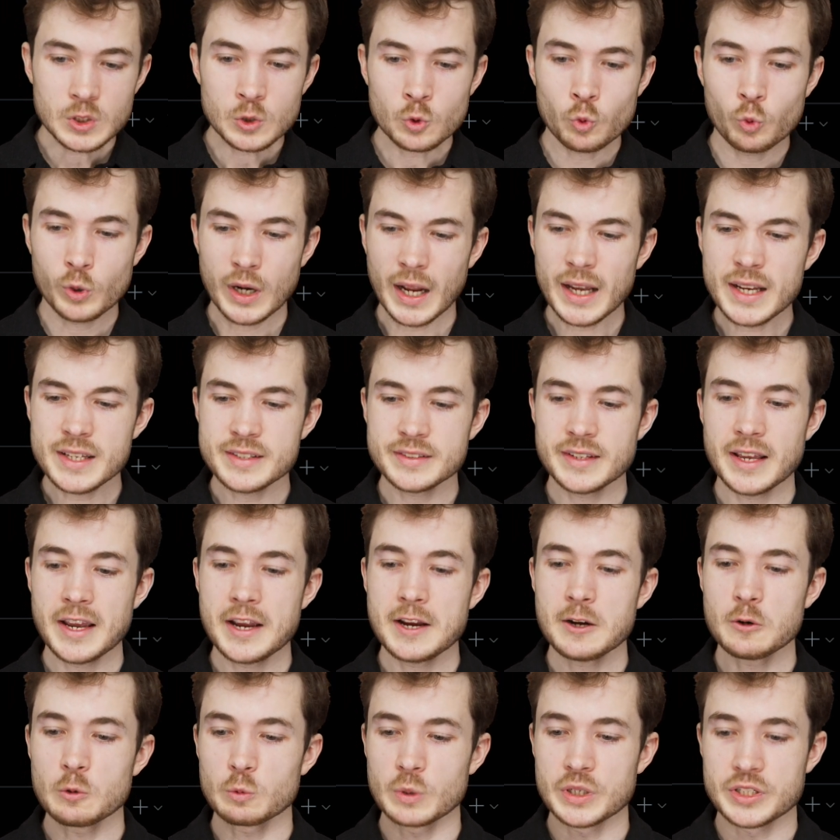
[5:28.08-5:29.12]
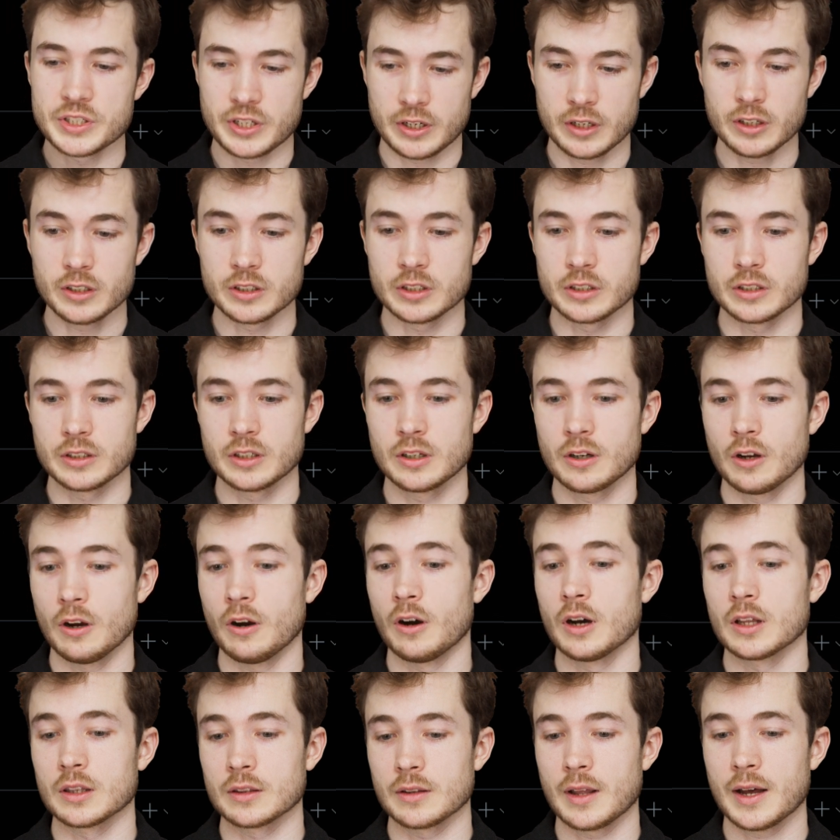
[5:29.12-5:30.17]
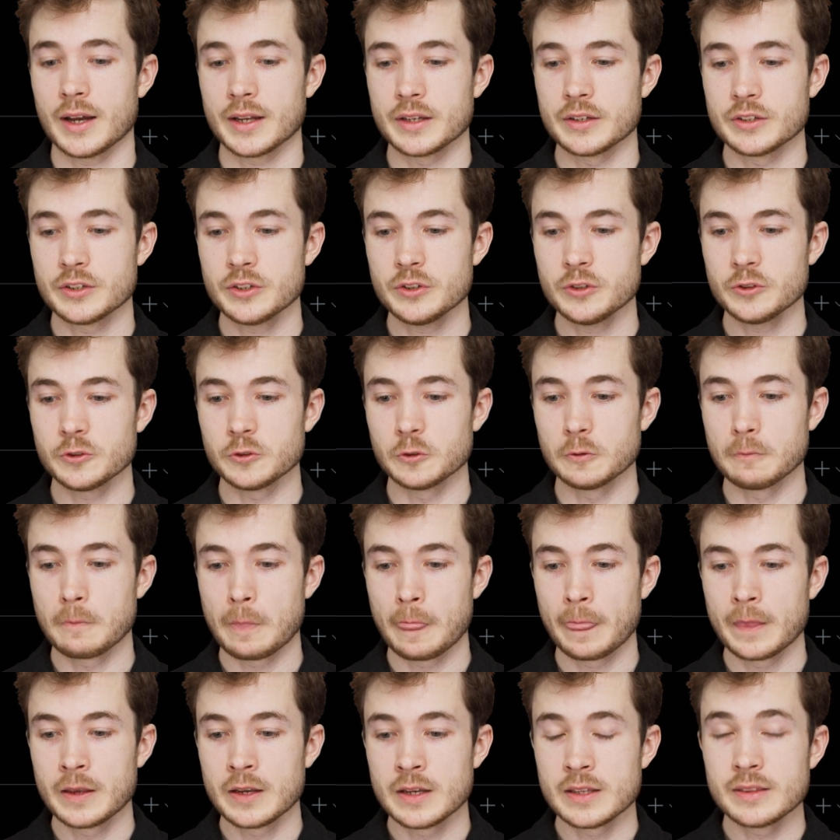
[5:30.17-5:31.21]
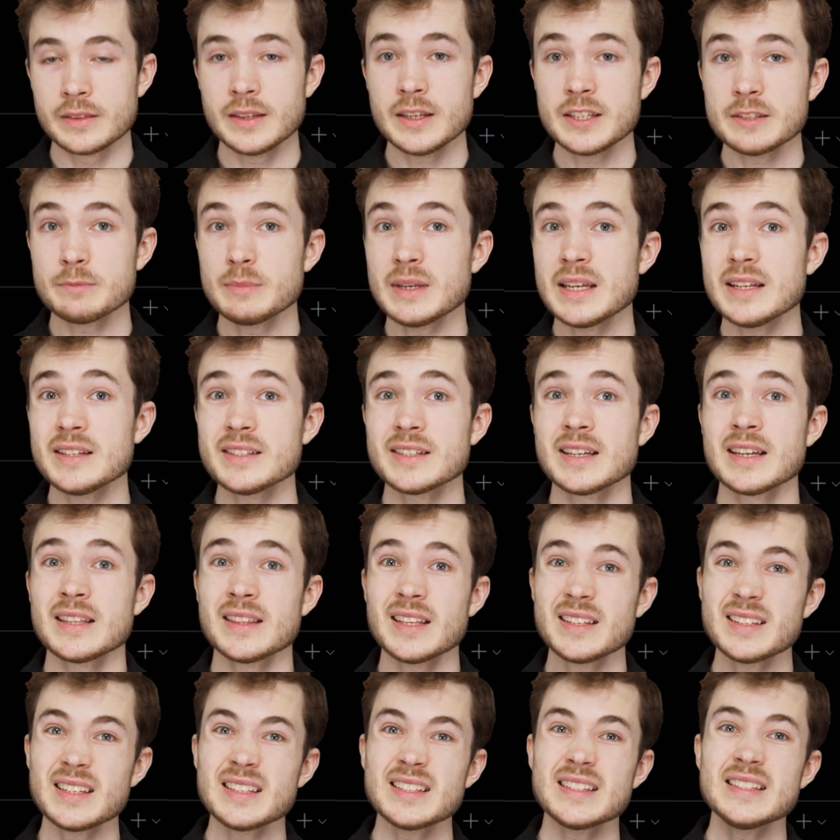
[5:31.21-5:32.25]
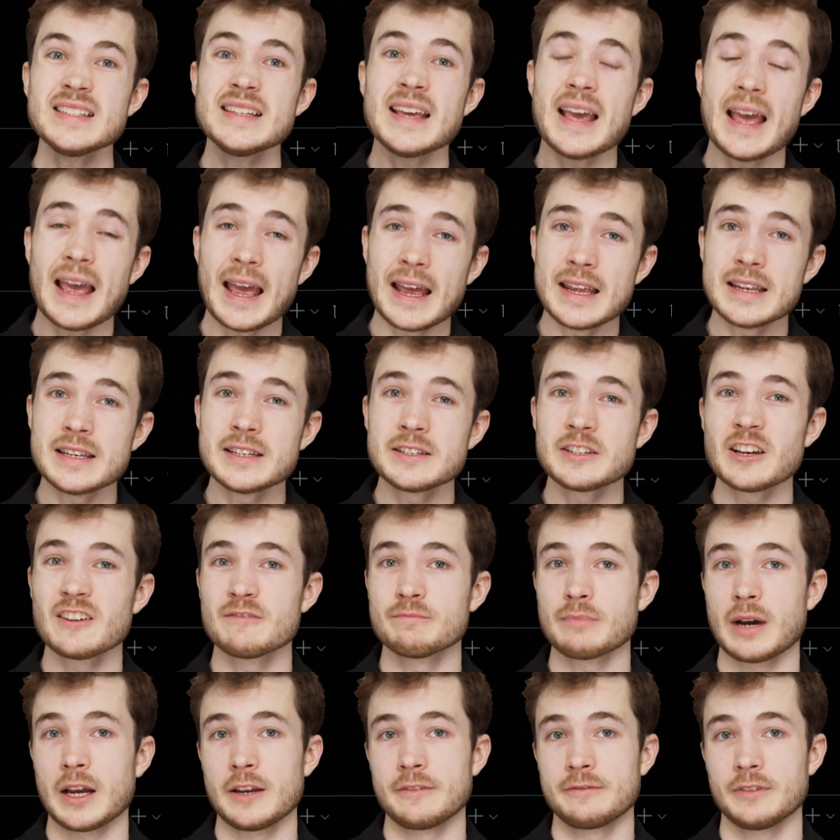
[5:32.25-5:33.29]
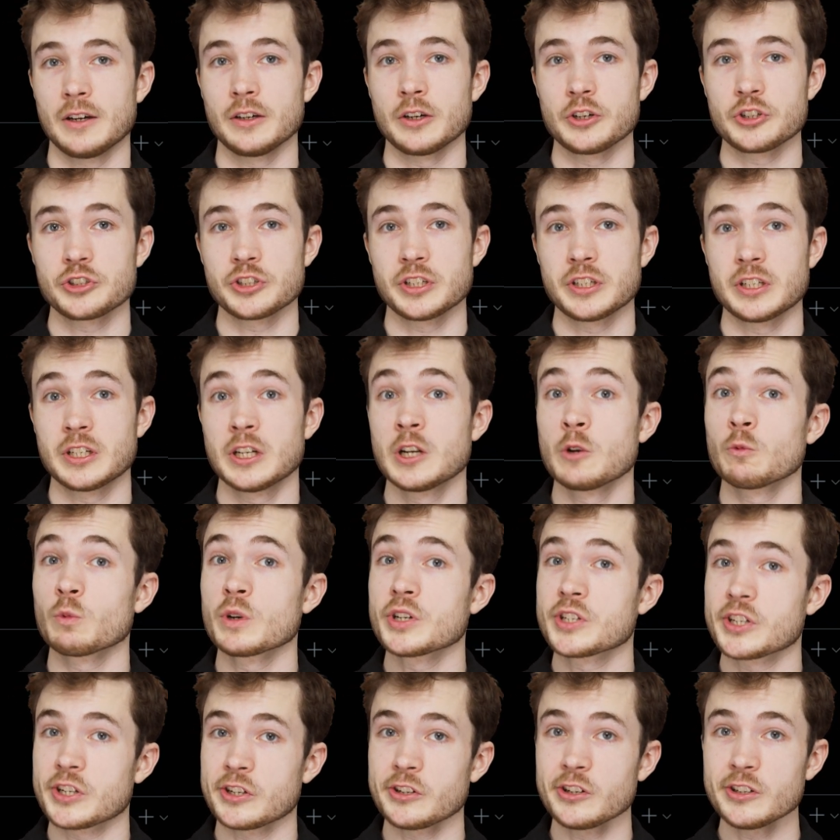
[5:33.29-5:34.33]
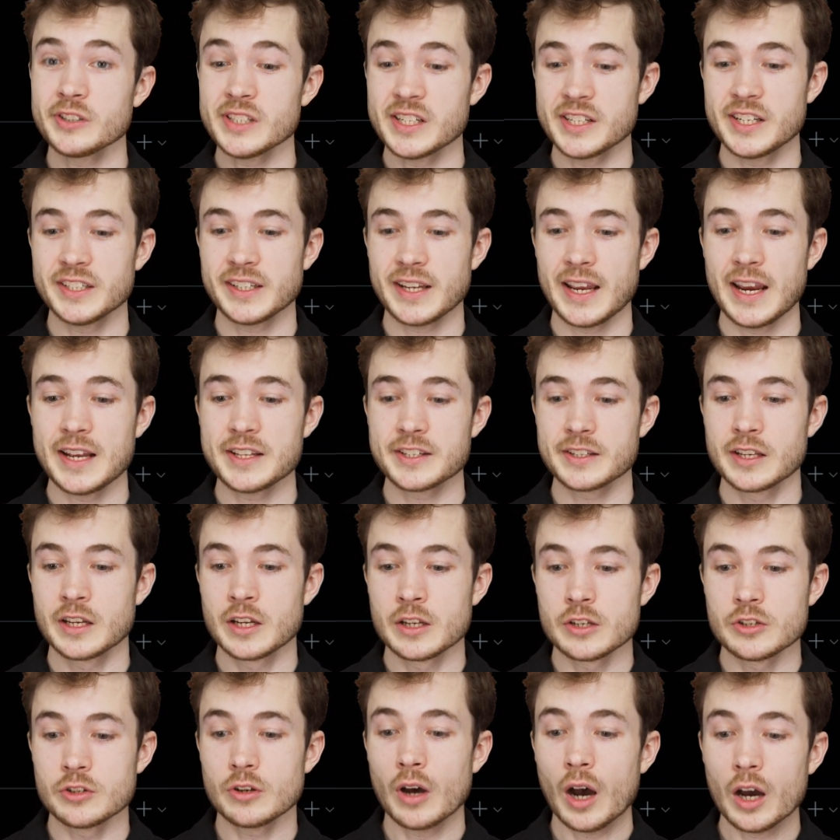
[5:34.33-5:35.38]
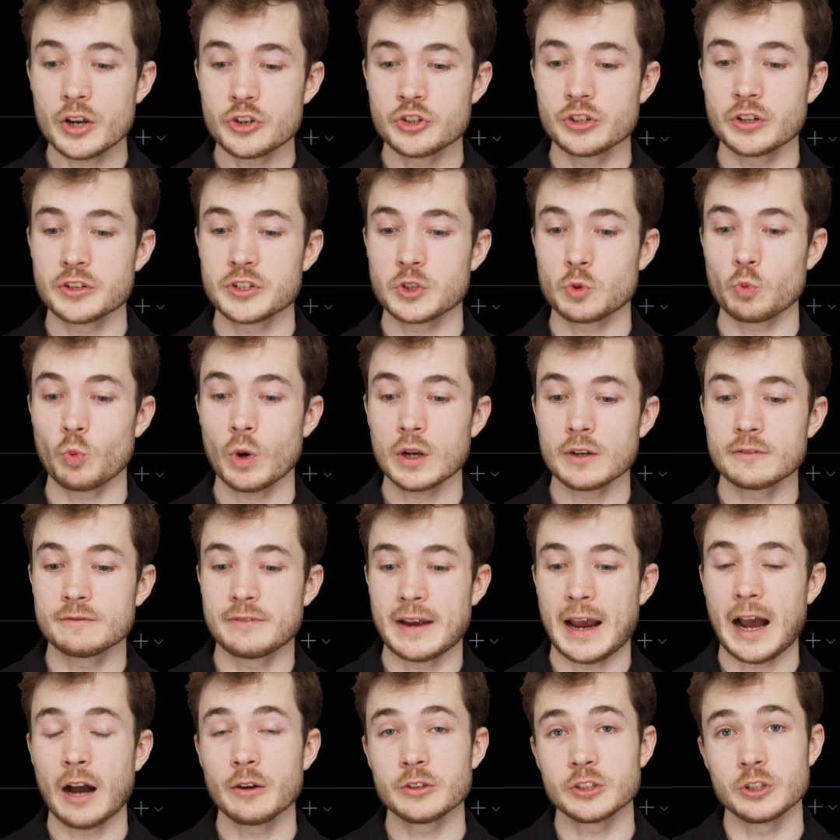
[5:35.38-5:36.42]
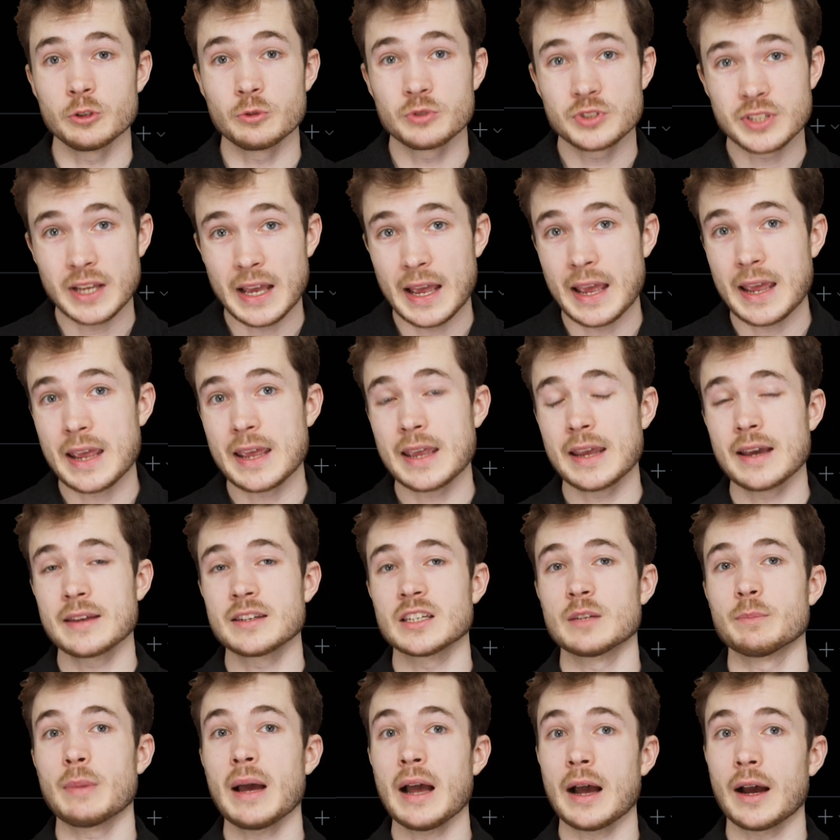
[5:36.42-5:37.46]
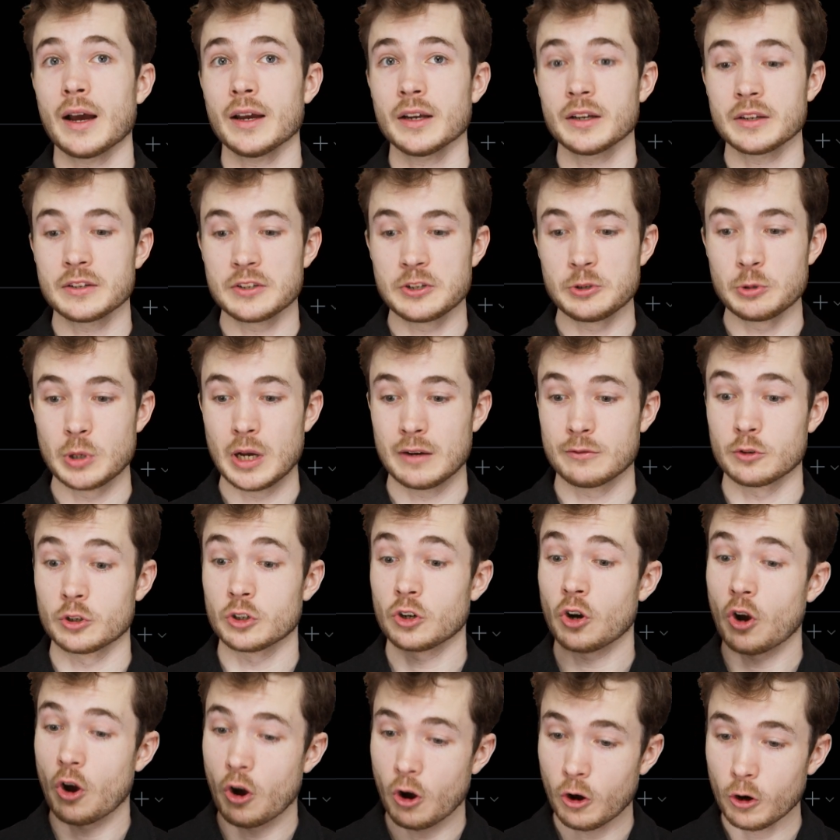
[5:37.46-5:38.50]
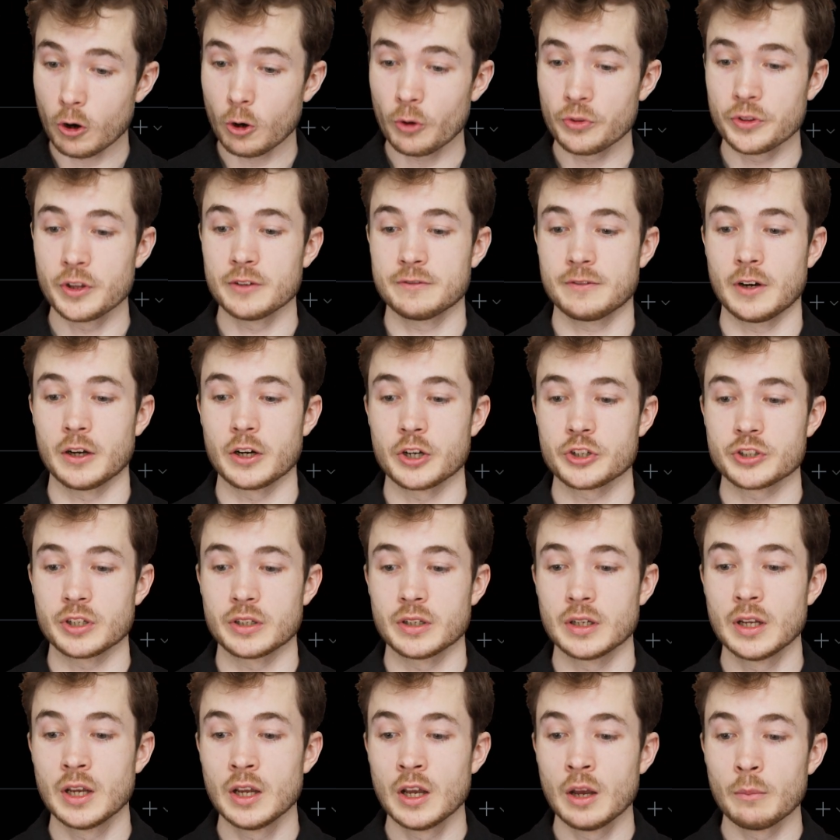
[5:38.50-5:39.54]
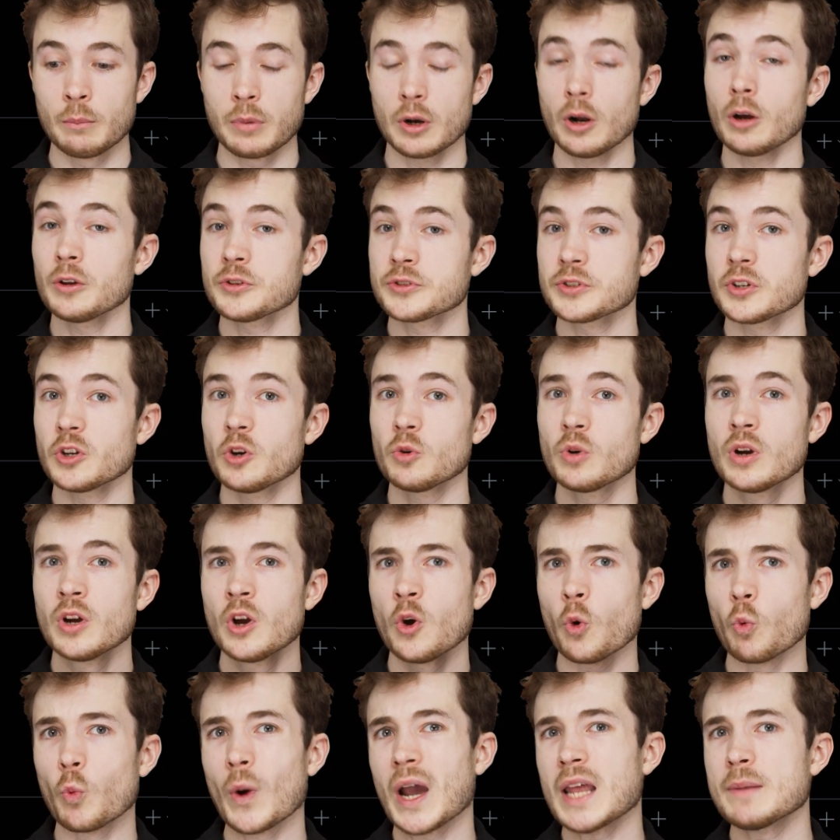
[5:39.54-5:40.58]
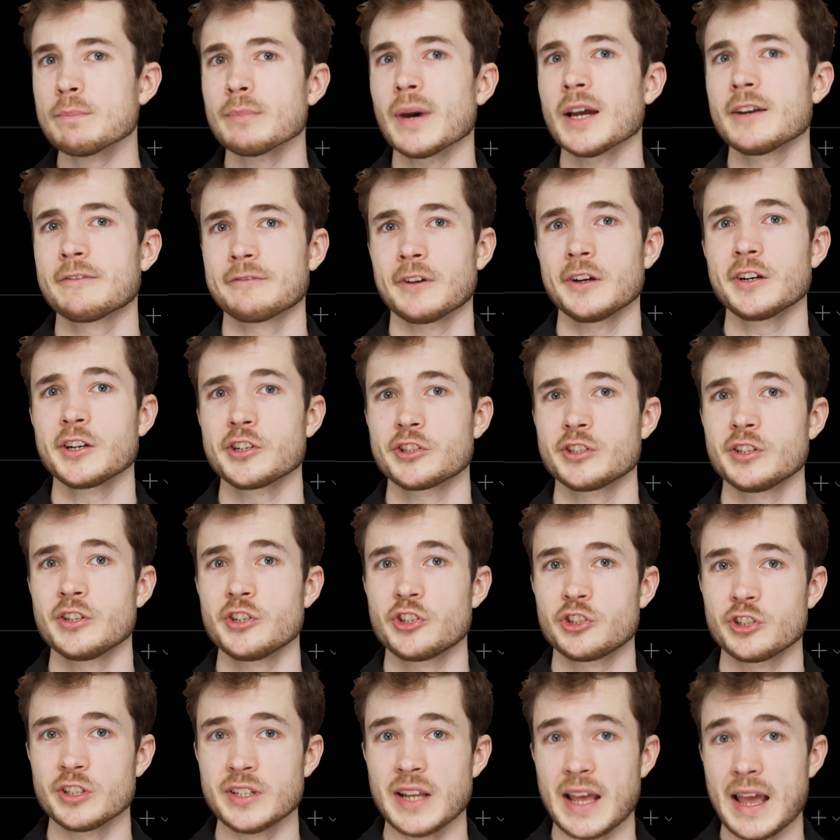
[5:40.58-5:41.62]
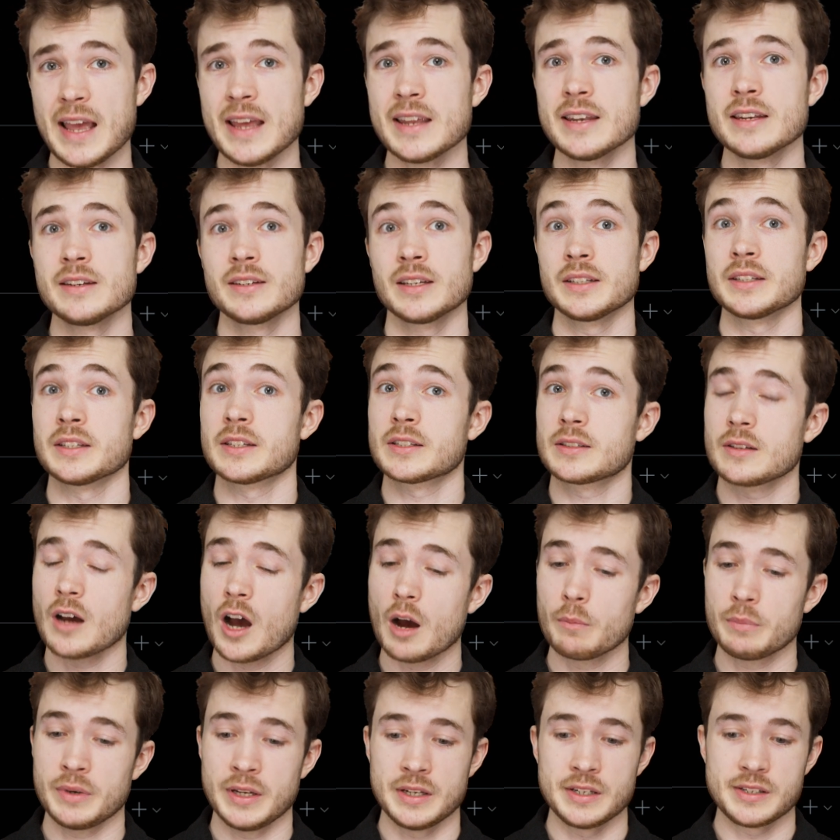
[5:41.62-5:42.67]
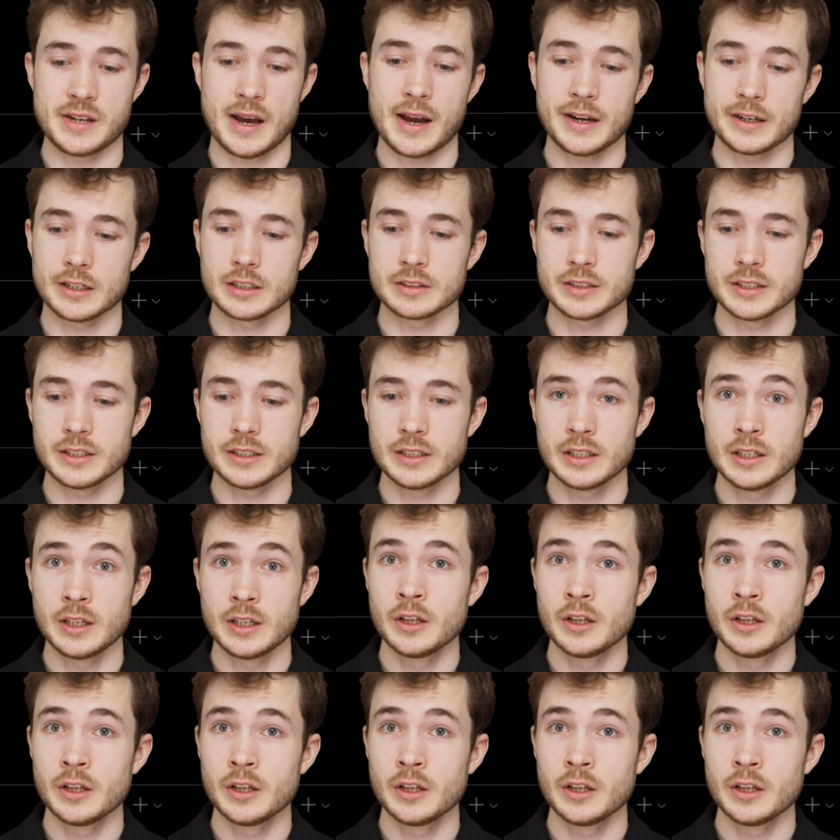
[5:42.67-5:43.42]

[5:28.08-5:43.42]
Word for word: When I say return on line two, this means this is the end of my function. Return indicates not just what value to hand back to whoever called the function, but also when my function should end and stop entirely.